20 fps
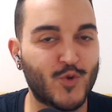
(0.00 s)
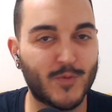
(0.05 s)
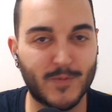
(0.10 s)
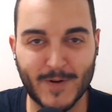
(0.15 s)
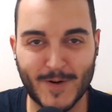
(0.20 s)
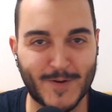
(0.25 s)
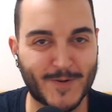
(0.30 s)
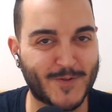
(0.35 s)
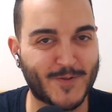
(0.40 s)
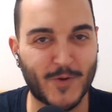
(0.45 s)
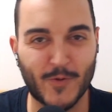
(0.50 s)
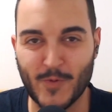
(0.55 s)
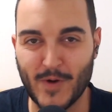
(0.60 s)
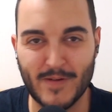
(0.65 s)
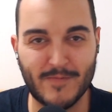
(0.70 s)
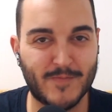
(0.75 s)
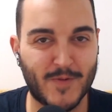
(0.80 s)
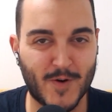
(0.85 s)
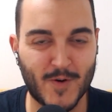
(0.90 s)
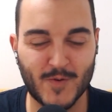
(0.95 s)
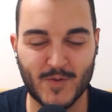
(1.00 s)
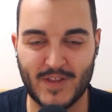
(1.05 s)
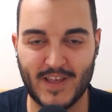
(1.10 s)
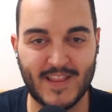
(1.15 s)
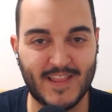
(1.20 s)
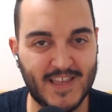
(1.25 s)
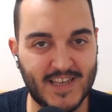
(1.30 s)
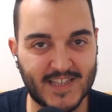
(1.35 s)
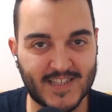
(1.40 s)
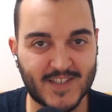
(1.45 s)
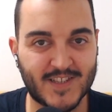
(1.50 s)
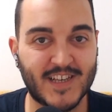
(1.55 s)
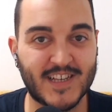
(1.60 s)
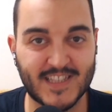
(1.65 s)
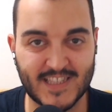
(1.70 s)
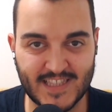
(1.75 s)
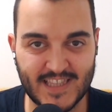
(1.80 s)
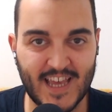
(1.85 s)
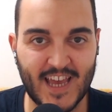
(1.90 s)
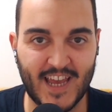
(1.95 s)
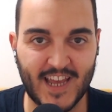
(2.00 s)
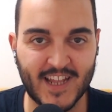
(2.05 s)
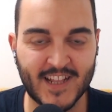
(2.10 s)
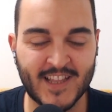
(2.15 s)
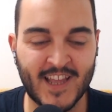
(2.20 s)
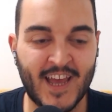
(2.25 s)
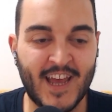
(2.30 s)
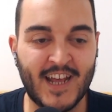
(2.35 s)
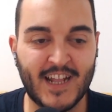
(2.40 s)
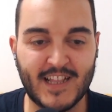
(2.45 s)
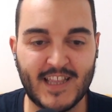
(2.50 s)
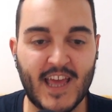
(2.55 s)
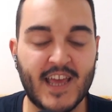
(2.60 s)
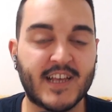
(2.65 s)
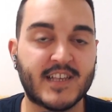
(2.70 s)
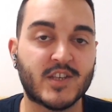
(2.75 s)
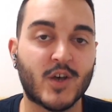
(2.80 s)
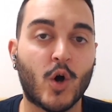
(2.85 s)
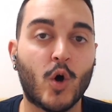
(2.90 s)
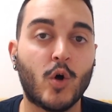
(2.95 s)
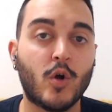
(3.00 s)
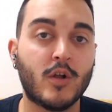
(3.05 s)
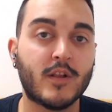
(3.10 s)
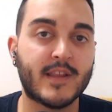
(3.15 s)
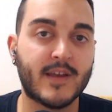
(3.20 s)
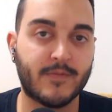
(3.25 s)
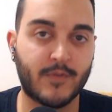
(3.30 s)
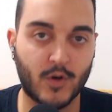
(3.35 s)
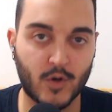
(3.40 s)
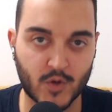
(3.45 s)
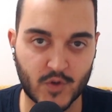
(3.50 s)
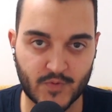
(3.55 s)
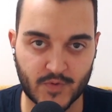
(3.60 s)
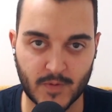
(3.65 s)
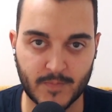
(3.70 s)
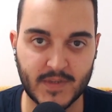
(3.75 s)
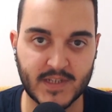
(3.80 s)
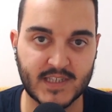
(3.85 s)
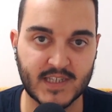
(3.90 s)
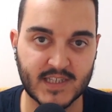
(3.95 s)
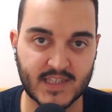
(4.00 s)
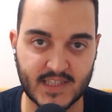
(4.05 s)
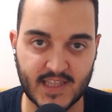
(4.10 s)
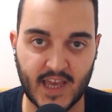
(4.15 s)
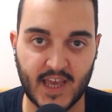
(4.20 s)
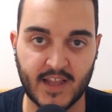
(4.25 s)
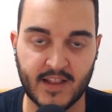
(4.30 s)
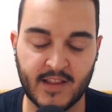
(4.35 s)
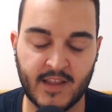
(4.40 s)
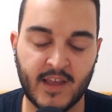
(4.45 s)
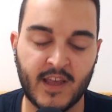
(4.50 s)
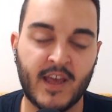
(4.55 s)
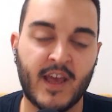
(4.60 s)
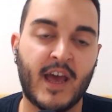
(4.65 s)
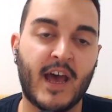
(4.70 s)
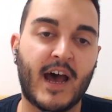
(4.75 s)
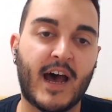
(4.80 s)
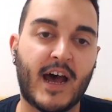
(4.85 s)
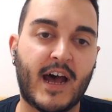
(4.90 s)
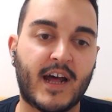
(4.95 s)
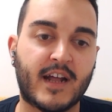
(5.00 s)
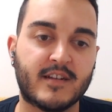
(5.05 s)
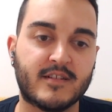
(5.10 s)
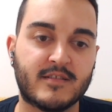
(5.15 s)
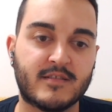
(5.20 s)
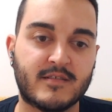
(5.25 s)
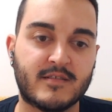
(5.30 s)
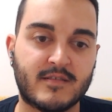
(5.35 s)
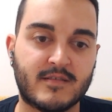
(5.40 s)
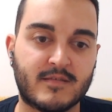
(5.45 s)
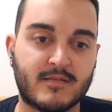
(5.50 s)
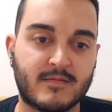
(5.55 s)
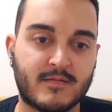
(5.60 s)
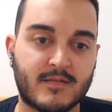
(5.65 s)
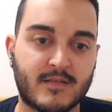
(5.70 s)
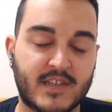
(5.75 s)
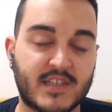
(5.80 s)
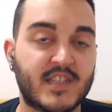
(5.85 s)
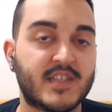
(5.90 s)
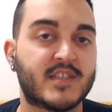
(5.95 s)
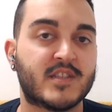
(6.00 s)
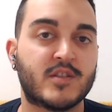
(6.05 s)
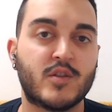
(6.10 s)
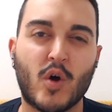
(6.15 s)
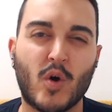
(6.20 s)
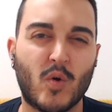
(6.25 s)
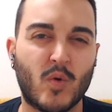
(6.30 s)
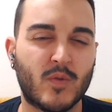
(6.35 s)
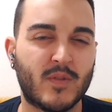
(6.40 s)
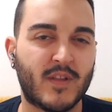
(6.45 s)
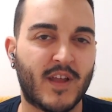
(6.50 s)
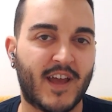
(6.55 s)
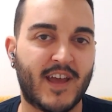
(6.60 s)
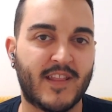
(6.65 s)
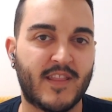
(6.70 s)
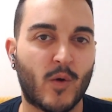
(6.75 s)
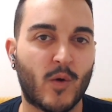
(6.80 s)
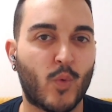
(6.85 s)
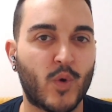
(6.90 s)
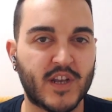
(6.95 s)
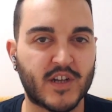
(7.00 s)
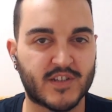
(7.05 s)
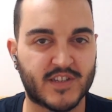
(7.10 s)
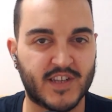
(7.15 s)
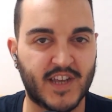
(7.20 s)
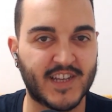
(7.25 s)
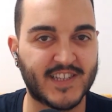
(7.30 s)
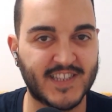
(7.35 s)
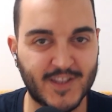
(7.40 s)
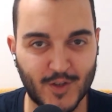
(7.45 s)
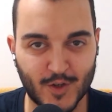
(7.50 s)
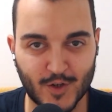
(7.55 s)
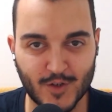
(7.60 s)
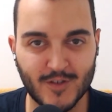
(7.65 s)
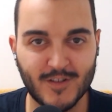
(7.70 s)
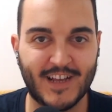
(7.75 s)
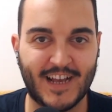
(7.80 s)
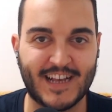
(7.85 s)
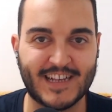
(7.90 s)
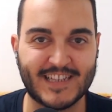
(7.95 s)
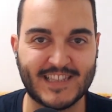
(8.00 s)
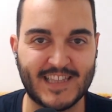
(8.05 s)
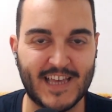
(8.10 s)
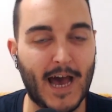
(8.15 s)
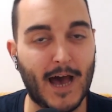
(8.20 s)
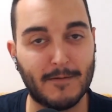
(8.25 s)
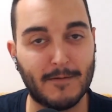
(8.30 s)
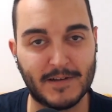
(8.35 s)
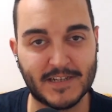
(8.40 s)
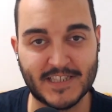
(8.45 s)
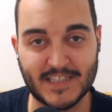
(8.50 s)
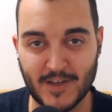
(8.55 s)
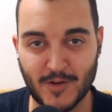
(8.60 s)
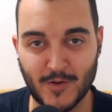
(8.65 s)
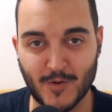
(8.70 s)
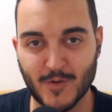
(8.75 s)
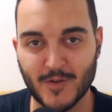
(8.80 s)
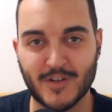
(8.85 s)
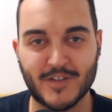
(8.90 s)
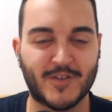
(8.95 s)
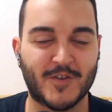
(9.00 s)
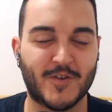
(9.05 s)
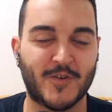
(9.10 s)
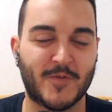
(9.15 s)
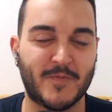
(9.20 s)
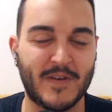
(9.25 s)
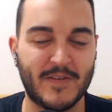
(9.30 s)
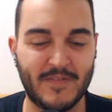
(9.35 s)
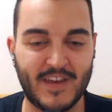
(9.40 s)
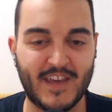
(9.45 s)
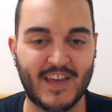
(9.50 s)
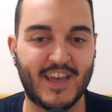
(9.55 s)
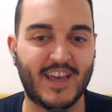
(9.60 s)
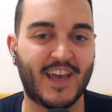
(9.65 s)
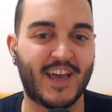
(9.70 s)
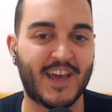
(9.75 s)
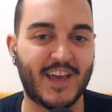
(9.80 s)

votes or 1 vote, this state takes all the votes from this state. And this is known, the winner takes it all, as the ABBA song. So maybe